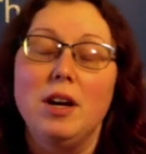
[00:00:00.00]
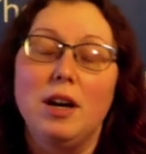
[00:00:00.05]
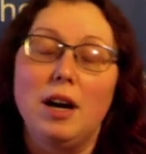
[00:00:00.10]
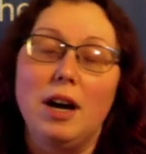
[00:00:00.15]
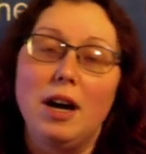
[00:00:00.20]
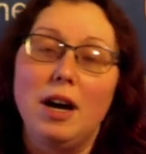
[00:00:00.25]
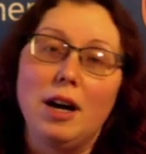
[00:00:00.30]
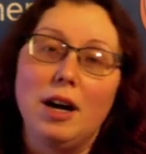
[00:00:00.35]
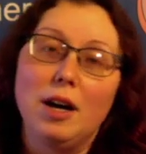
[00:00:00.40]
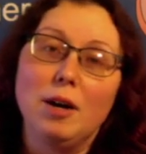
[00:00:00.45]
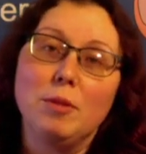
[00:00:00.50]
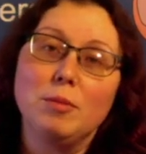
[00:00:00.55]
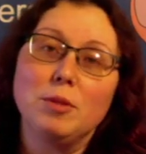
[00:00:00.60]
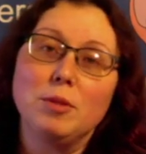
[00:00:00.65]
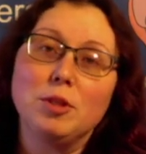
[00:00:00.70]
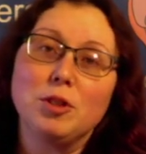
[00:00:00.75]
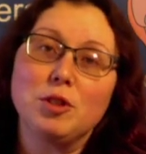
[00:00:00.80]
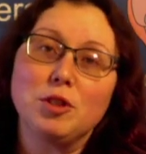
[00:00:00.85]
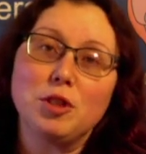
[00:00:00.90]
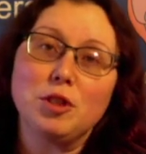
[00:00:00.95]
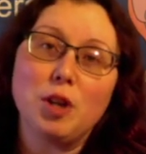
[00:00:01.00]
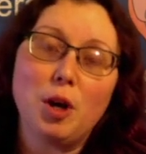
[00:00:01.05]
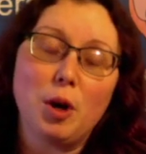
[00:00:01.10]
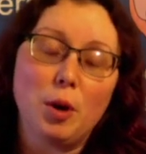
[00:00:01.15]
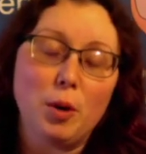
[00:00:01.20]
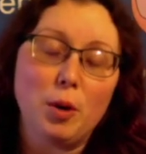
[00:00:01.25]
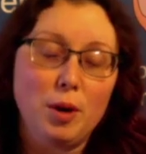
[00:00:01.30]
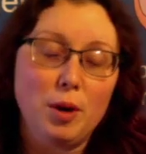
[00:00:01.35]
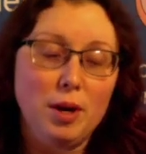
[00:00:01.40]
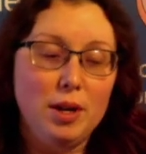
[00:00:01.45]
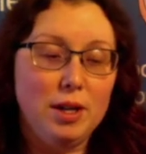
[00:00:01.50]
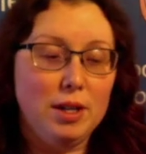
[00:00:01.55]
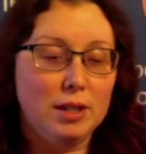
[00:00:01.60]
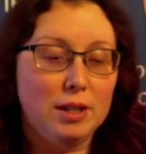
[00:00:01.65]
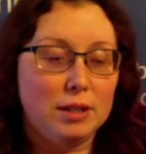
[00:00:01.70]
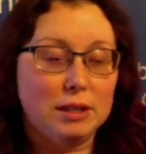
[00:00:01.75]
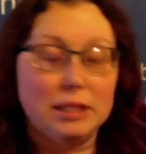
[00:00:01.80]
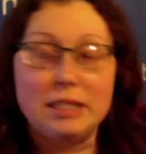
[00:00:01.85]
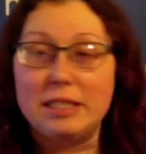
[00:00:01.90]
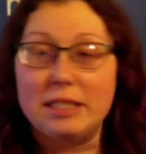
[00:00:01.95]
Um, so
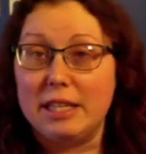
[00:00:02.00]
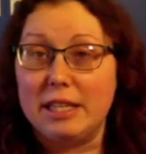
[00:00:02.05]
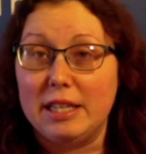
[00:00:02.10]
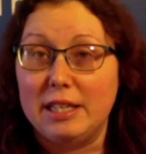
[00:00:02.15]
let's get